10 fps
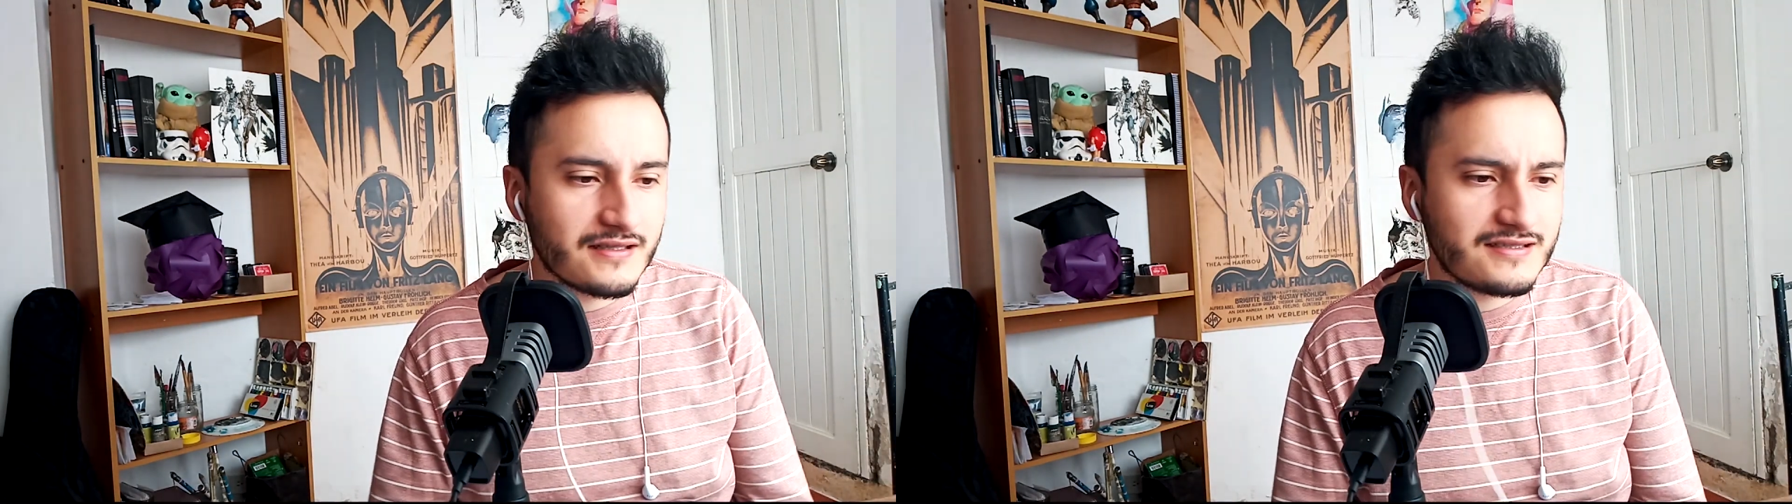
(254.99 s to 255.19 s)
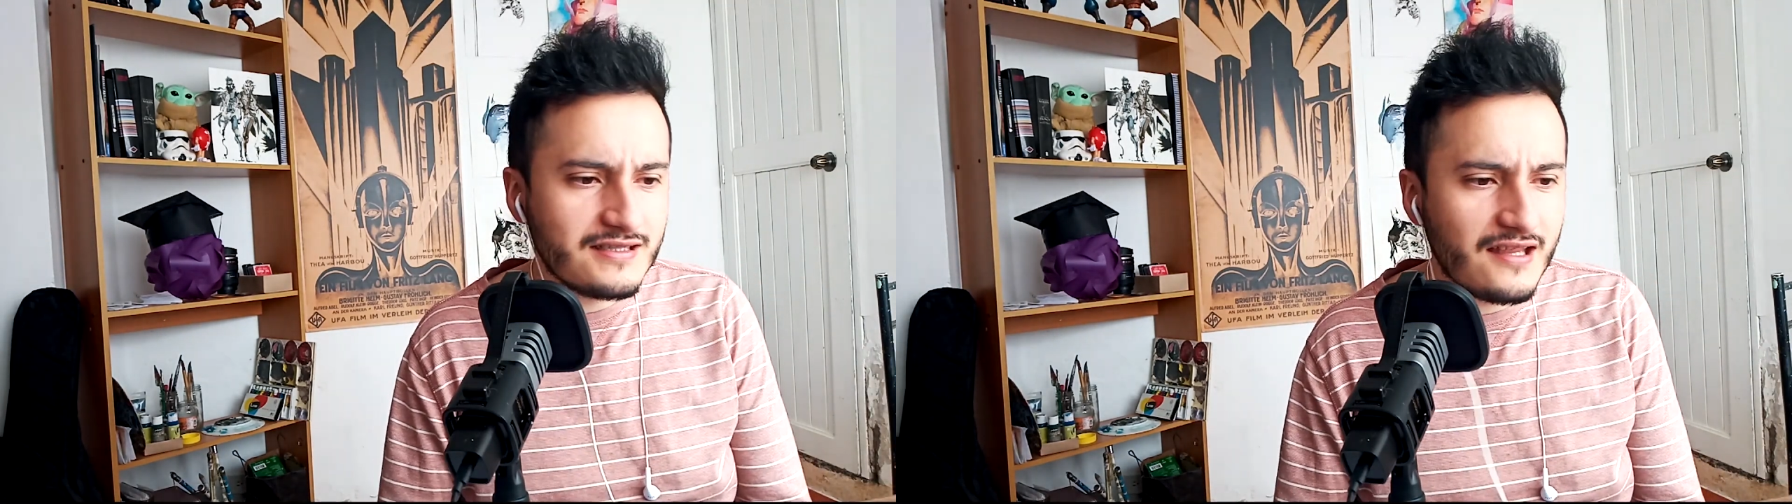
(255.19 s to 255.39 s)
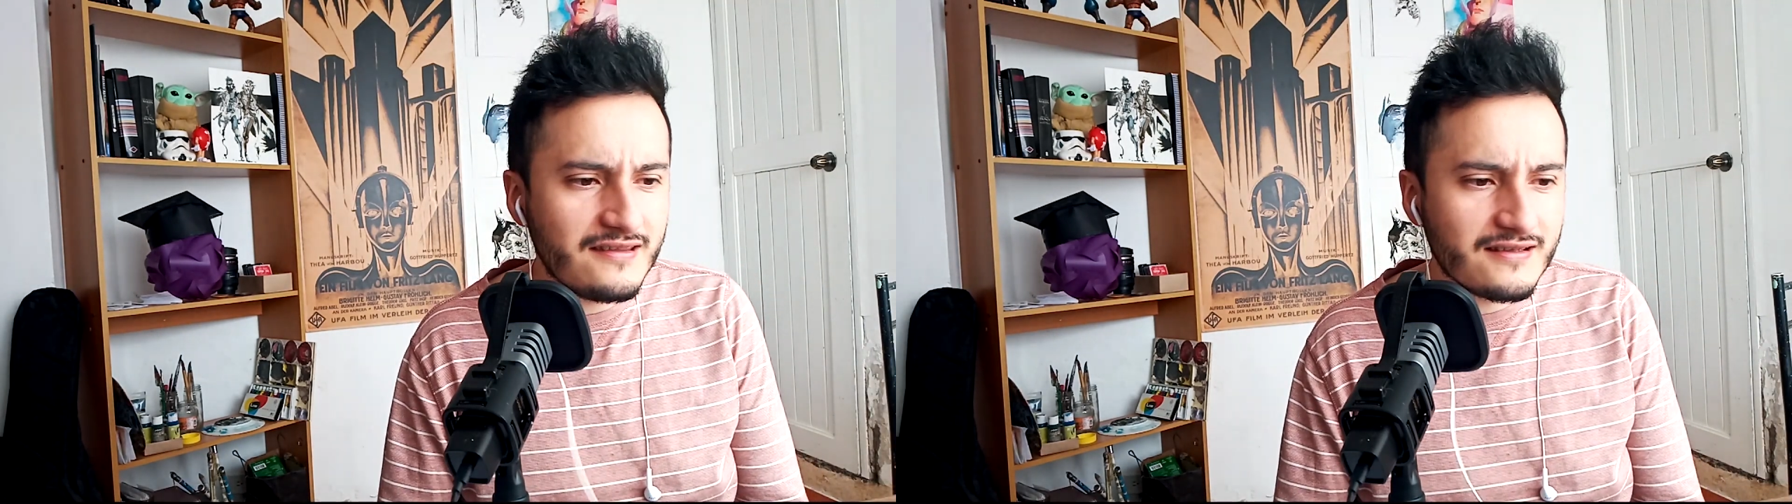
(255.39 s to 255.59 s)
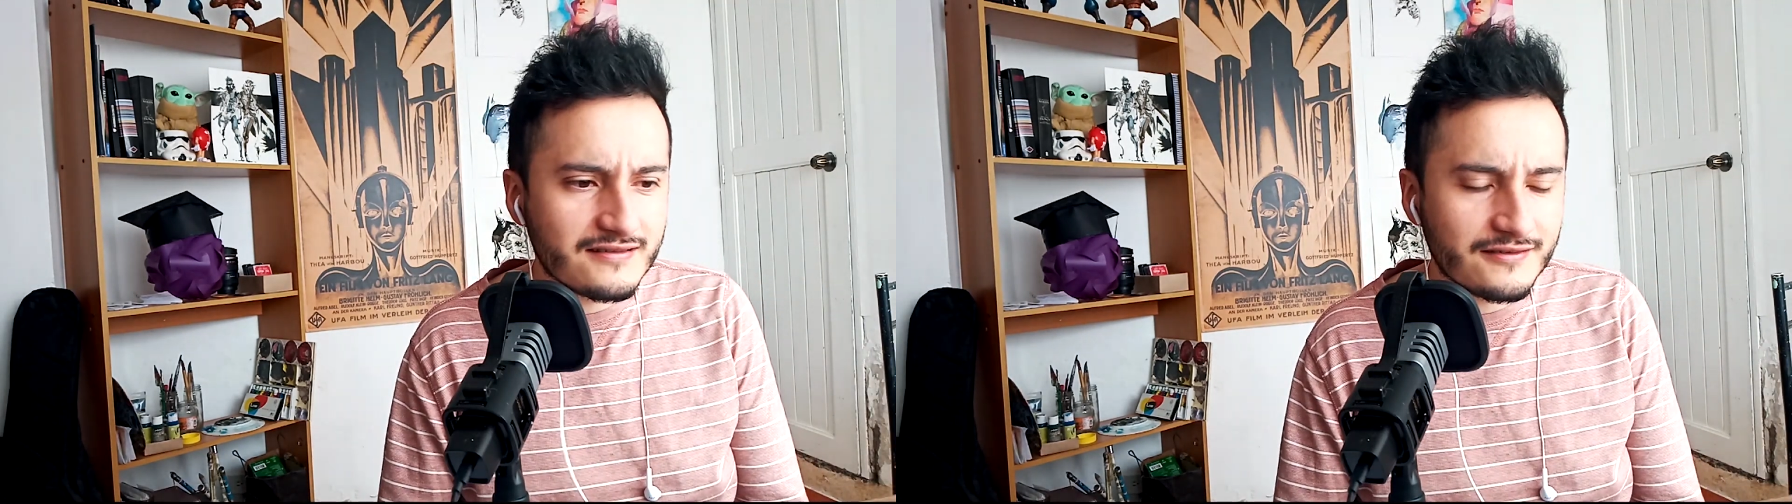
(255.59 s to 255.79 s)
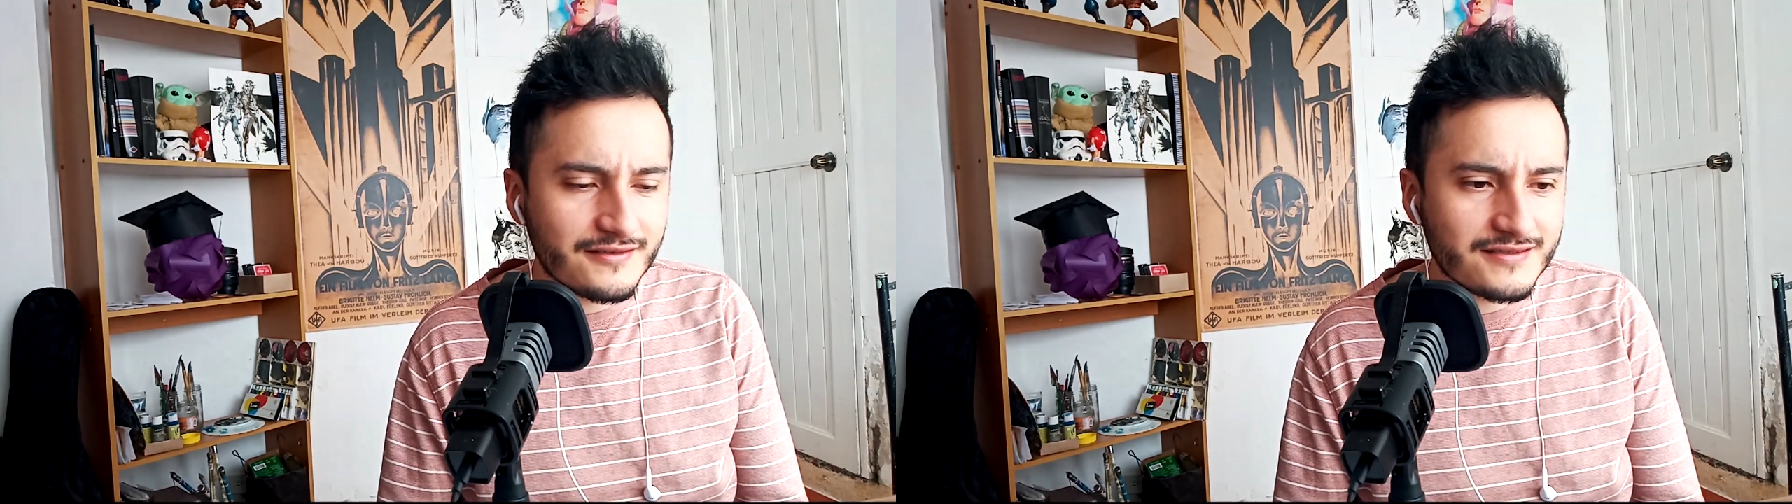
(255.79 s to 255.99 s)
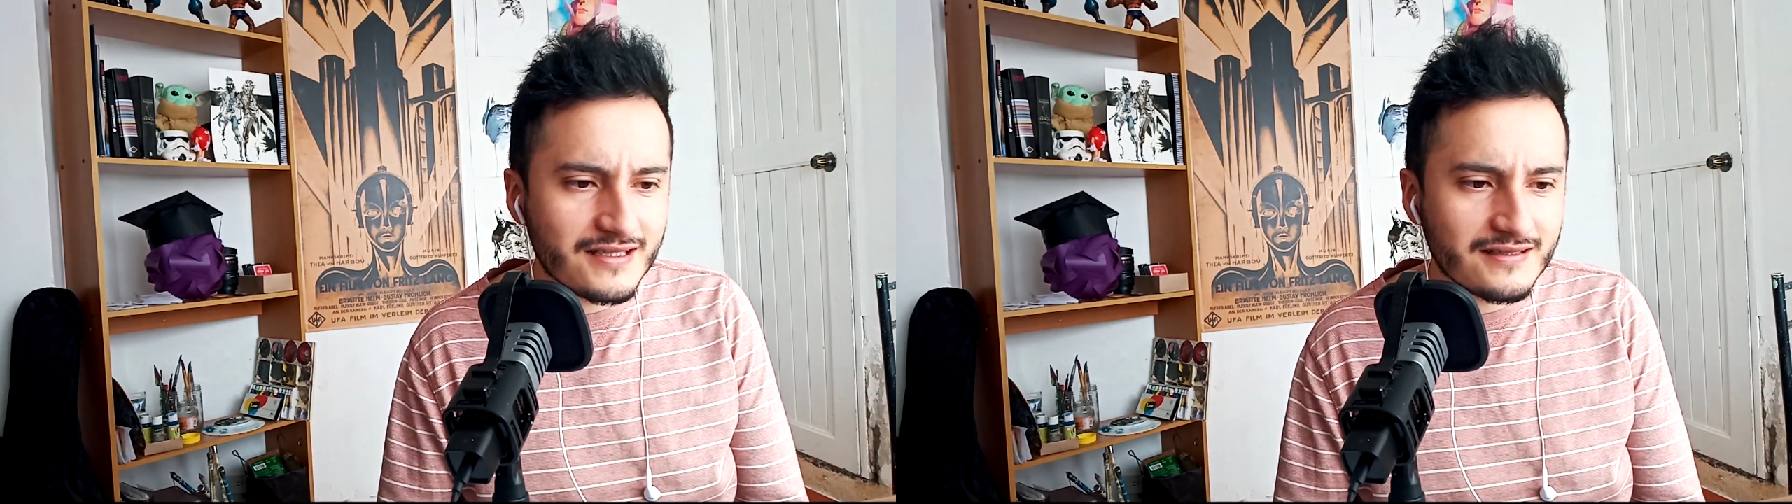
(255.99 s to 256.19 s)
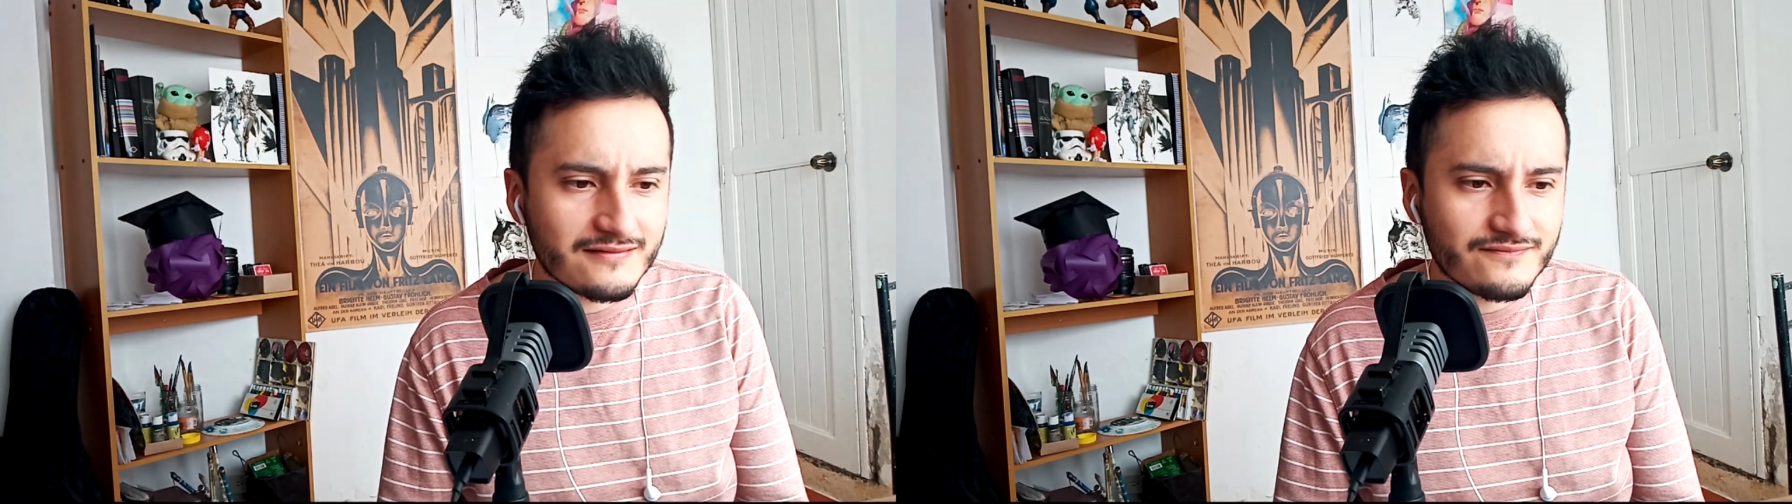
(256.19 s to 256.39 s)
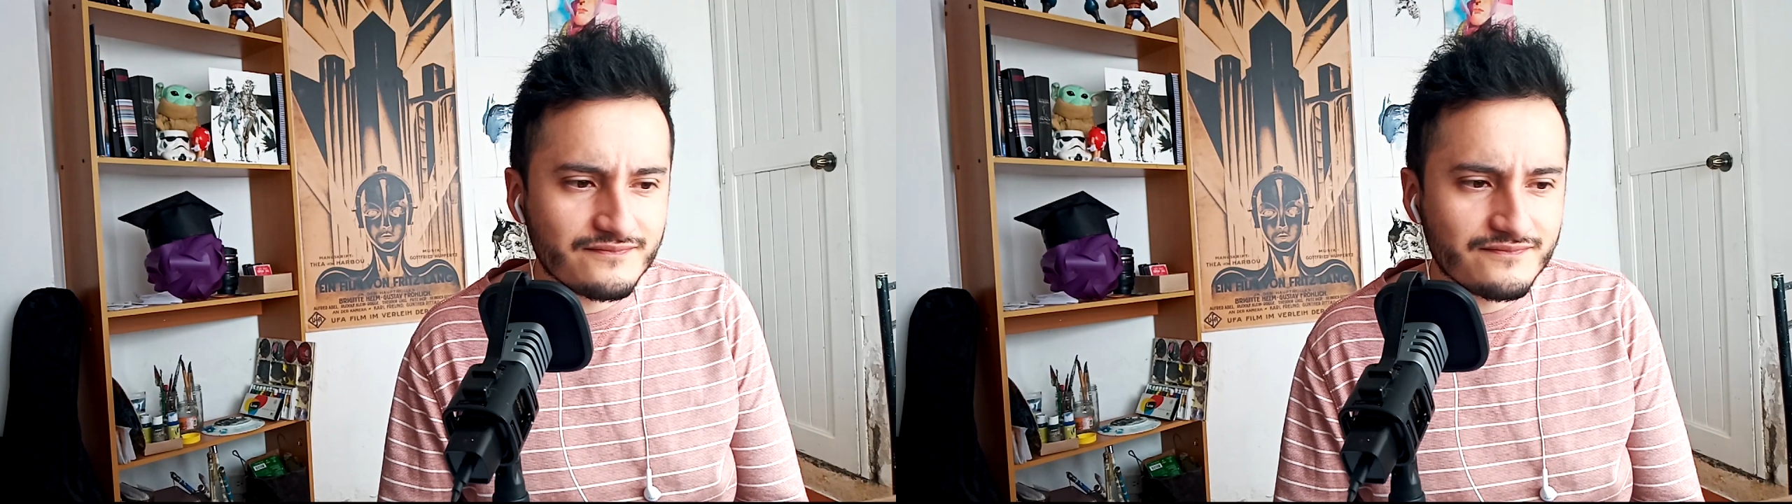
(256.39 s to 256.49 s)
I see that the Eternals are,